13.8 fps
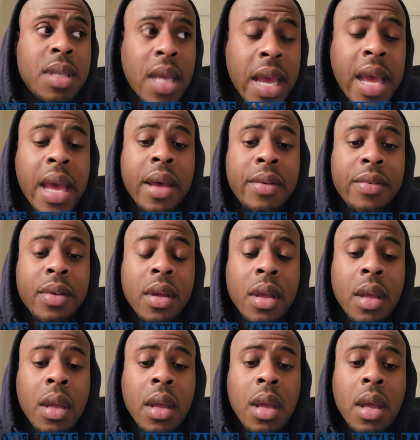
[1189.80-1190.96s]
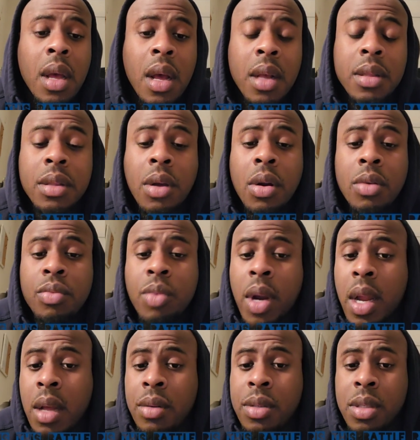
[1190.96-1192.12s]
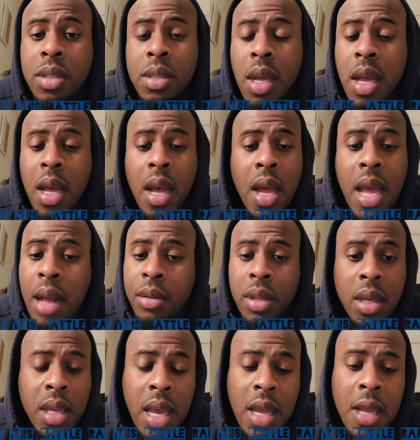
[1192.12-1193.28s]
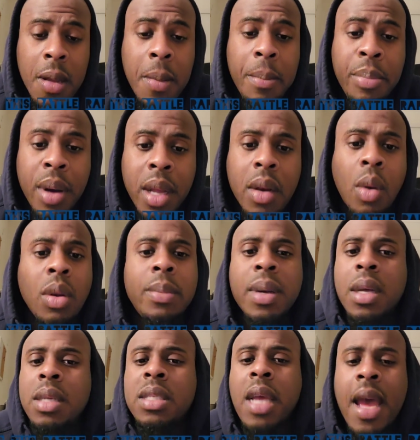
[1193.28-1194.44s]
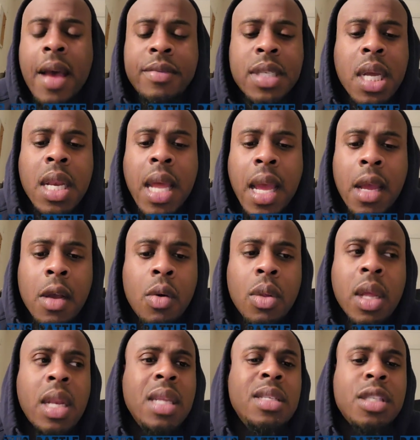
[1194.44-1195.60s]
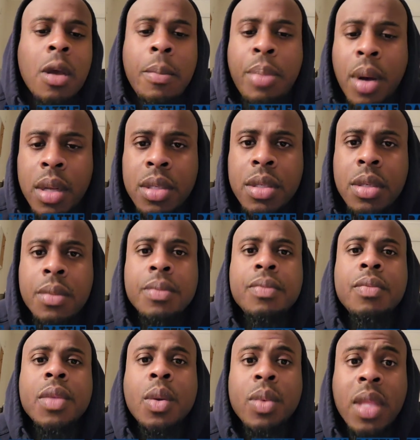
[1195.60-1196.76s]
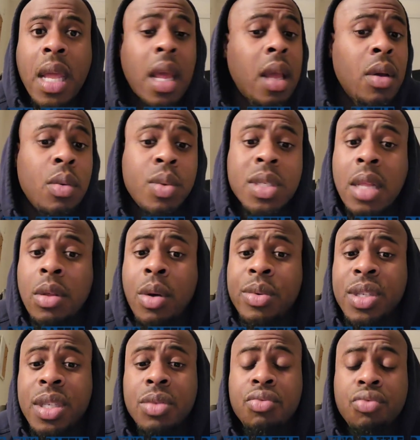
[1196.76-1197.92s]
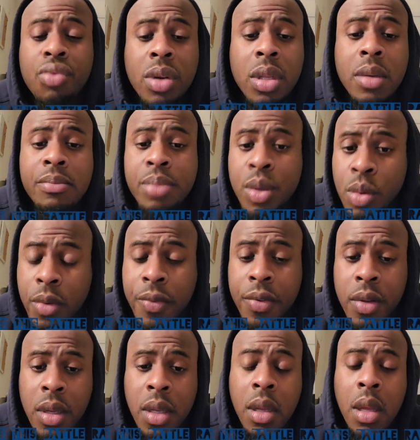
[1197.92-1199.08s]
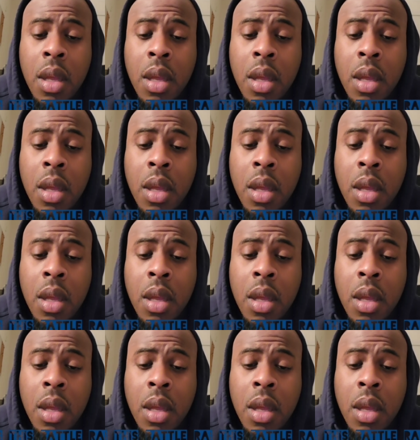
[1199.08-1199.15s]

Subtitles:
Av. Third round, just out the gate, but only because Av took an angle and he still punched. with that angle, which I thought was just really beautifully